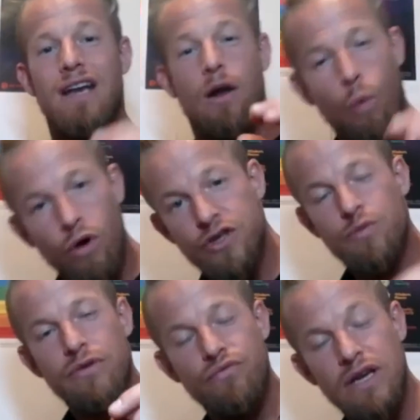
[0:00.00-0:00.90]
And I want you to
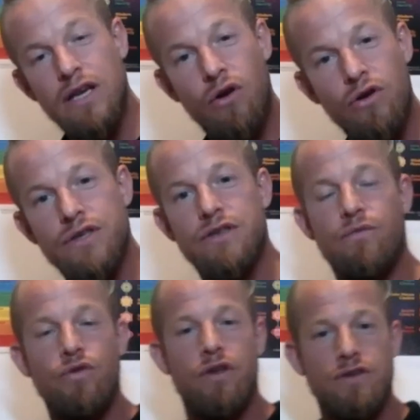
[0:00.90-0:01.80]
be really conscious of
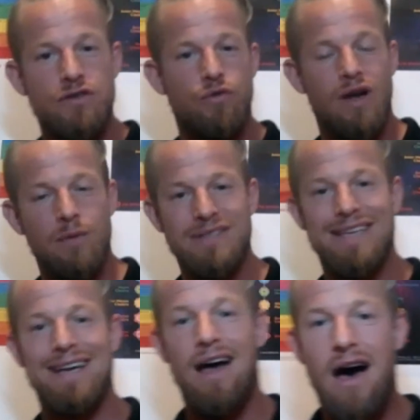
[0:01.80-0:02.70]
what the
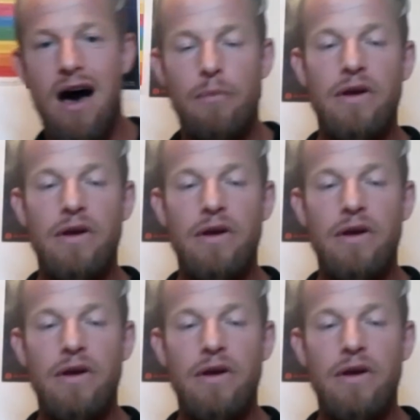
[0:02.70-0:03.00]
20% are,